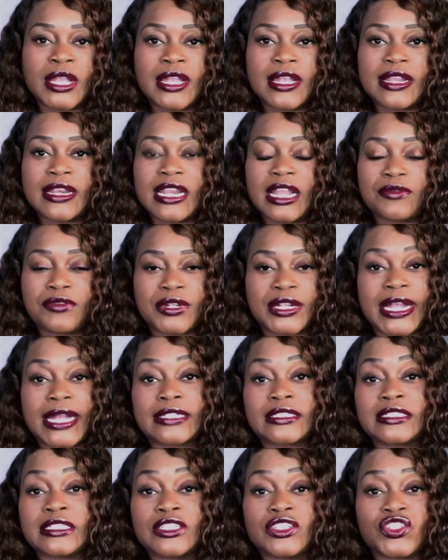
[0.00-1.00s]
never
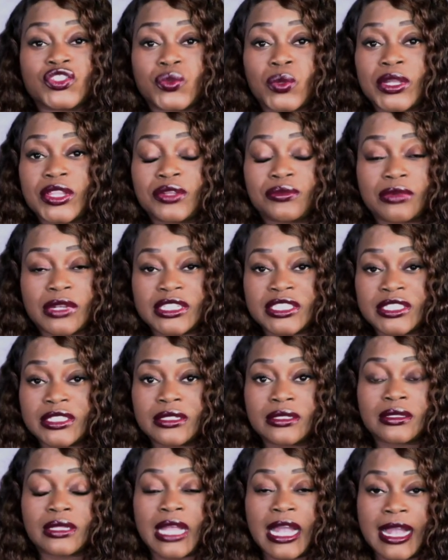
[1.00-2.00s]
got to enjoy the rest of
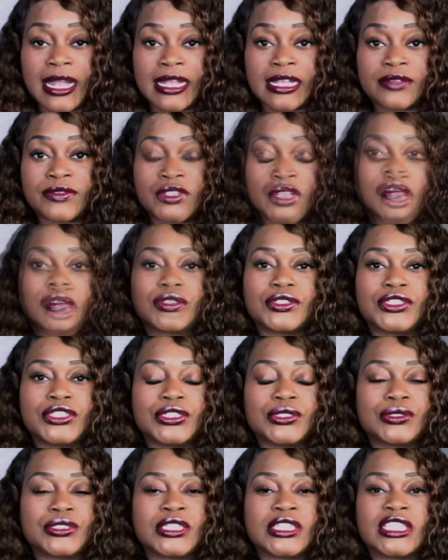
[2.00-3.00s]
their lives
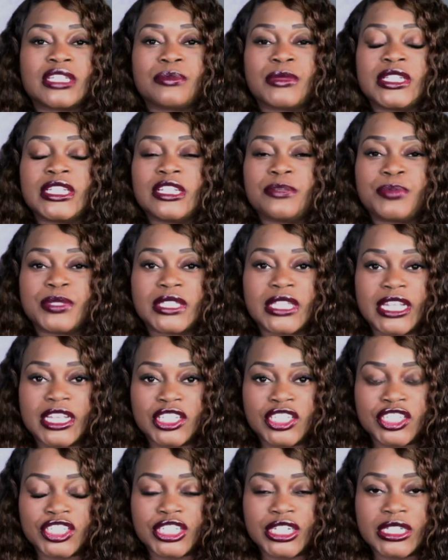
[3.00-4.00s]
due to the
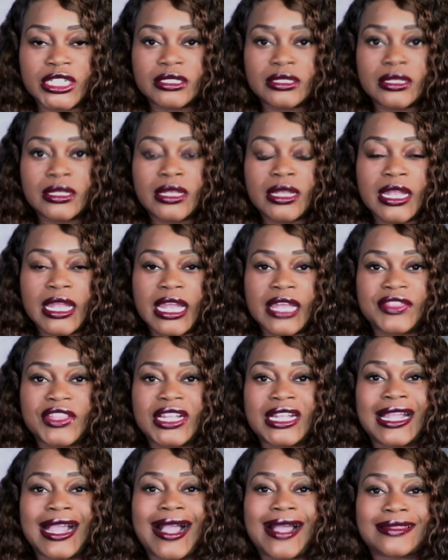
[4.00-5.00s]
manipulation and the
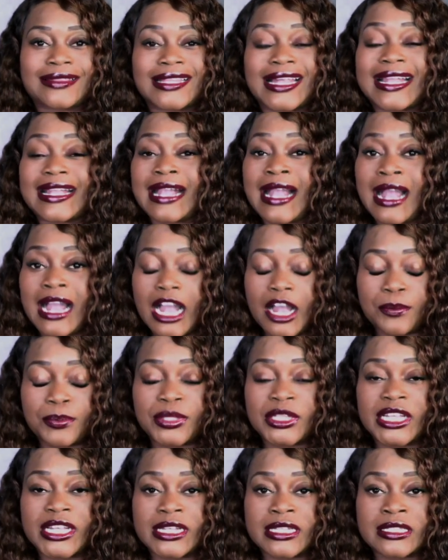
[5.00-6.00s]
godlike
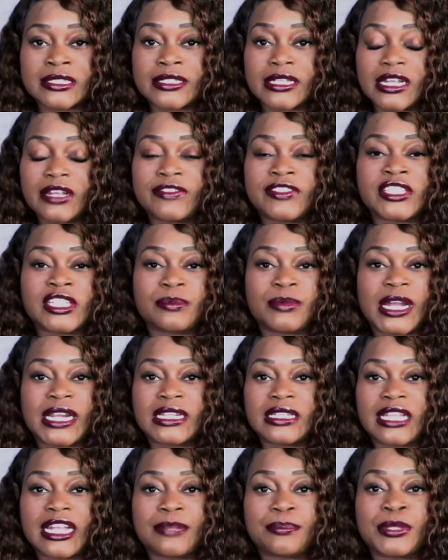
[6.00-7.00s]
complex of somebody
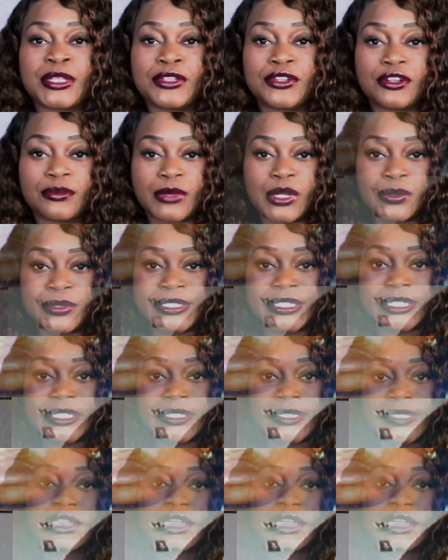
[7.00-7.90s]
like Peter Moses.